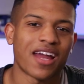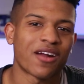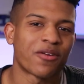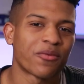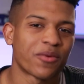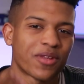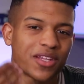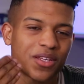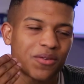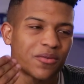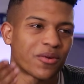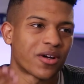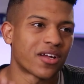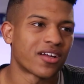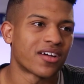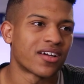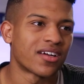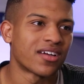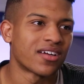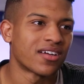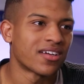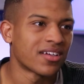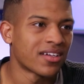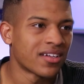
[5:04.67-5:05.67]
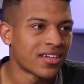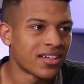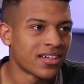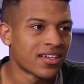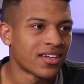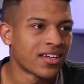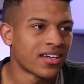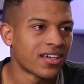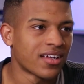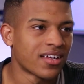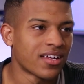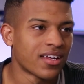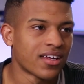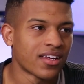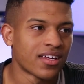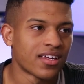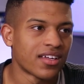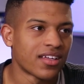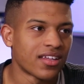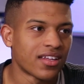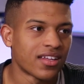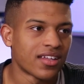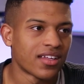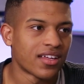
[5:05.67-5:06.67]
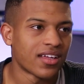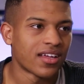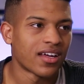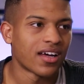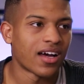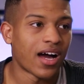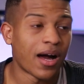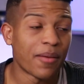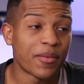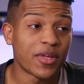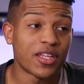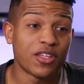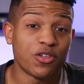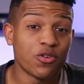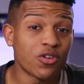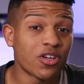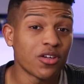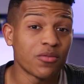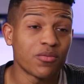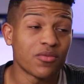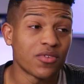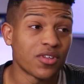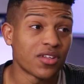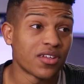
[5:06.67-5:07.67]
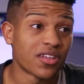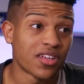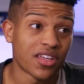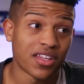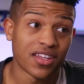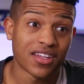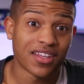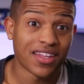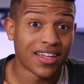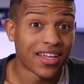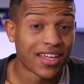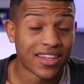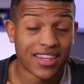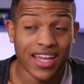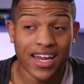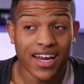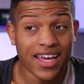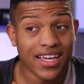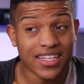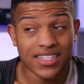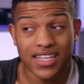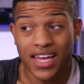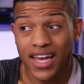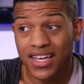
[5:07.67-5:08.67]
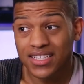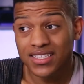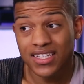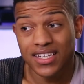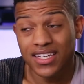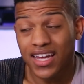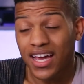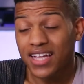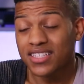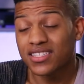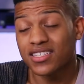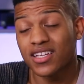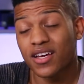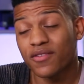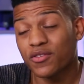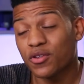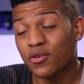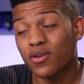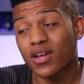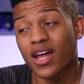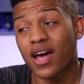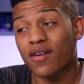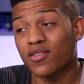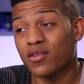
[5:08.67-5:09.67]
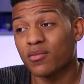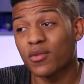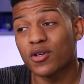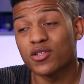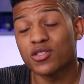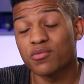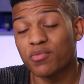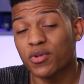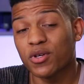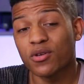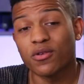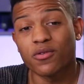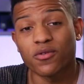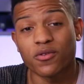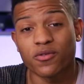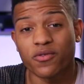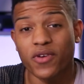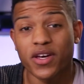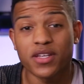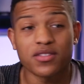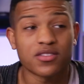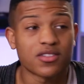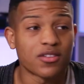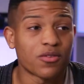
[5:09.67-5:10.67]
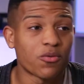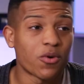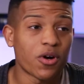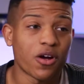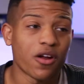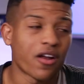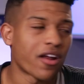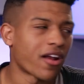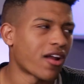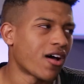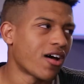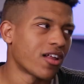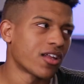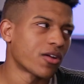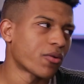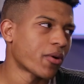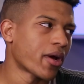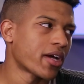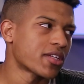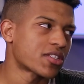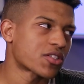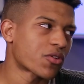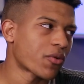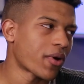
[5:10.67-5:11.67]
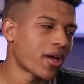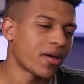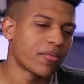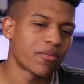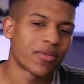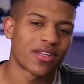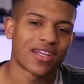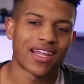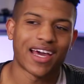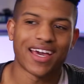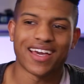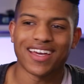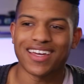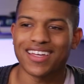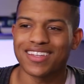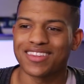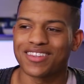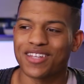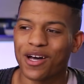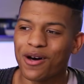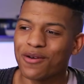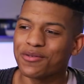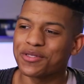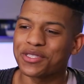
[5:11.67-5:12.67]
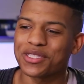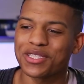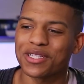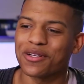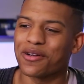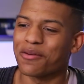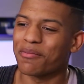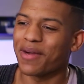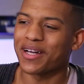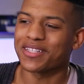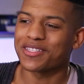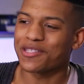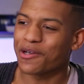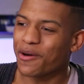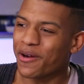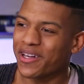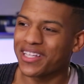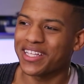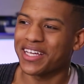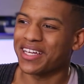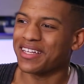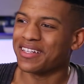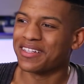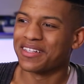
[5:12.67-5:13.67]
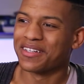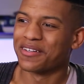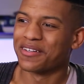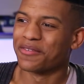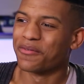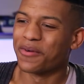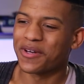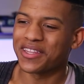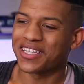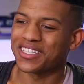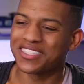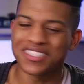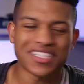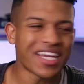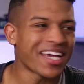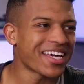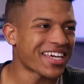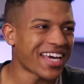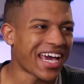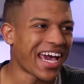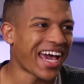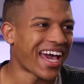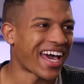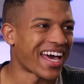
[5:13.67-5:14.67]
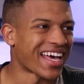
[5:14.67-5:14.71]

But really if a girl doesn't have a nice ass, you're like, sorry. I mean, that can, ass ain't nice enough. That ass ain't nice enough. You can have the most beautiful face in the world and all the rest great, but like, don't Whoa. sit on my toilet so with a jank ass.